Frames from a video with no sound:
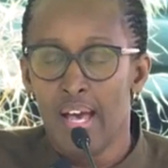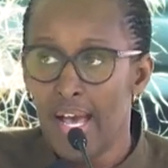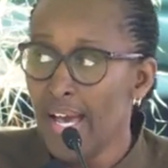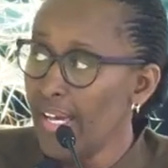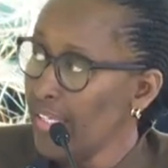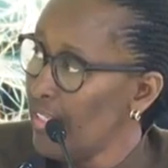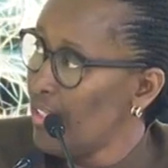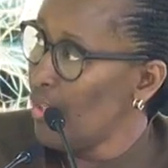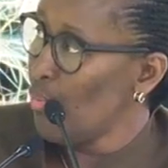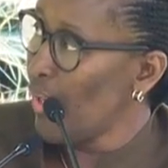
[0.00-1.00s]
I
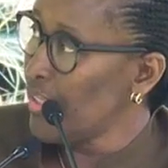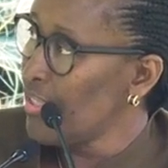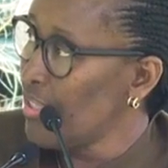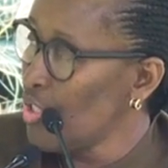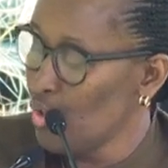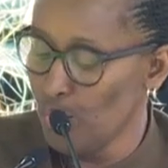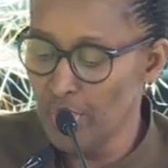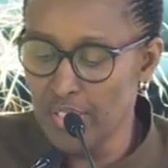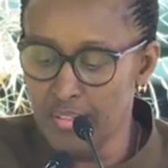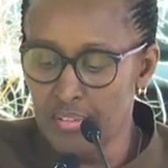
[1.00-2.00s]
once
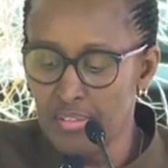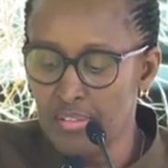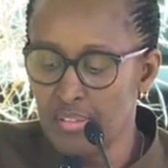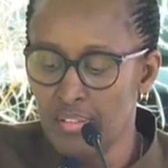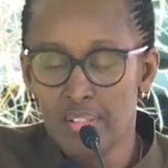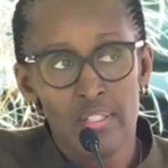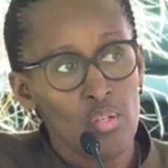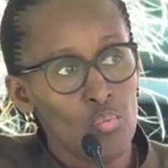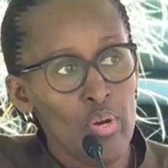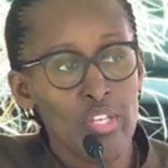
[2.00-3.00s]
stood
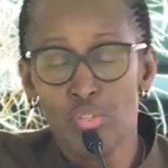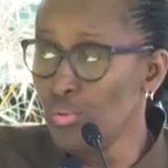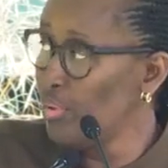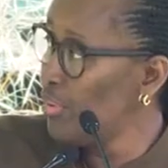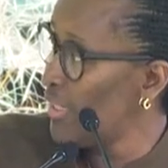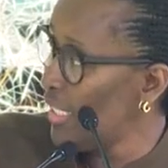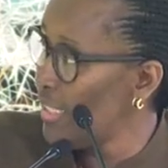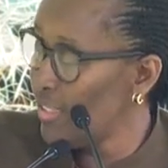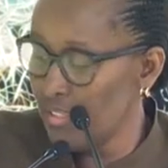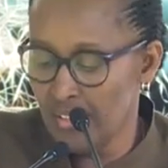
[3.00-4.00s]
where you did